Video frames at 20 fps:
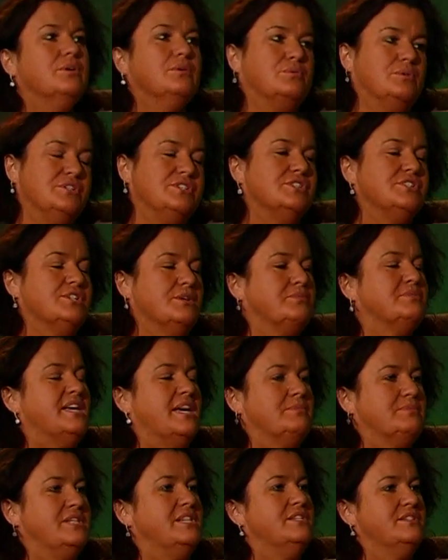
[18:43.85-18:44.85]
which is
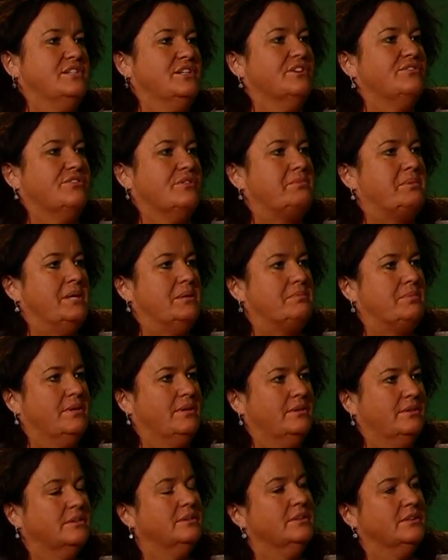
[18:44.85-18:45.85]
sometimes easier for people,